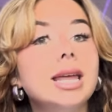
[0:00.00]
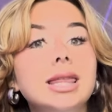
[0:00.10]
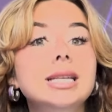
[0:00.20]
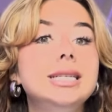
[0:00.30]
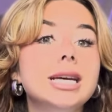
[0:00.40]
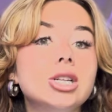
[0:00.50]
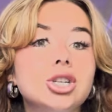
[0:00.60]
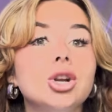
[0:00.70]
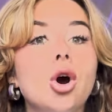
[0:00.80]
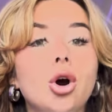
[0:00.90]
the
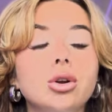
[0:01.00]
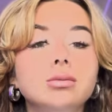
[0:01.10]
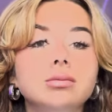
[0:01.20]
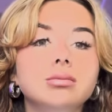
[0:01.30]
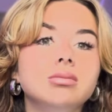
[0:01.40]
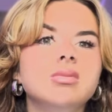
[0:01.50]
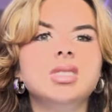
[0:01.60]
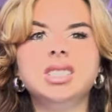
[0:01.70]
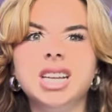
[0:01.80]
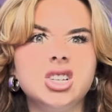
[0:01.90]
diction on,
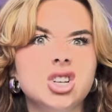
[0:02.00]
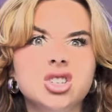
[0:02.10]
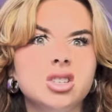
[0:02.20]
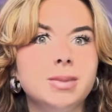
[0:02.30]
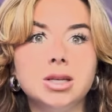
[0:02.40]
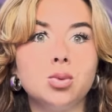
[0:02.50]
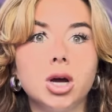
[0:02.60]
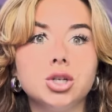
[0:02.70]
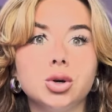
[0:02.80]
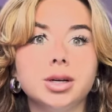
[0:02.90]
diction just means
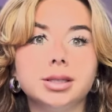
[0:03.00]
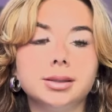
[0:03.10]
word choice.